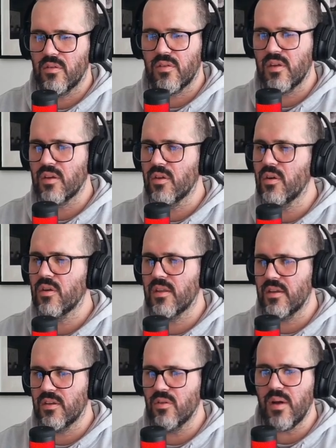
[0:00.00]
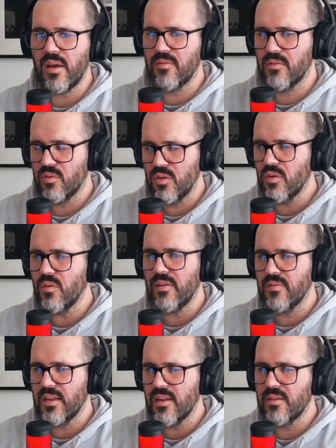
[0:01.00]
you think do you
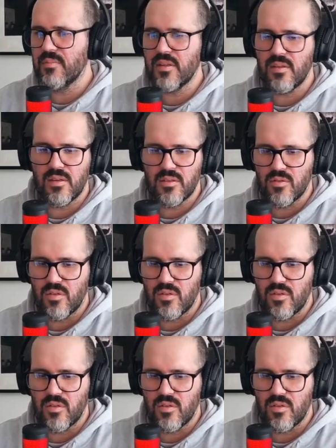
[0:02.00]
have daily meetings?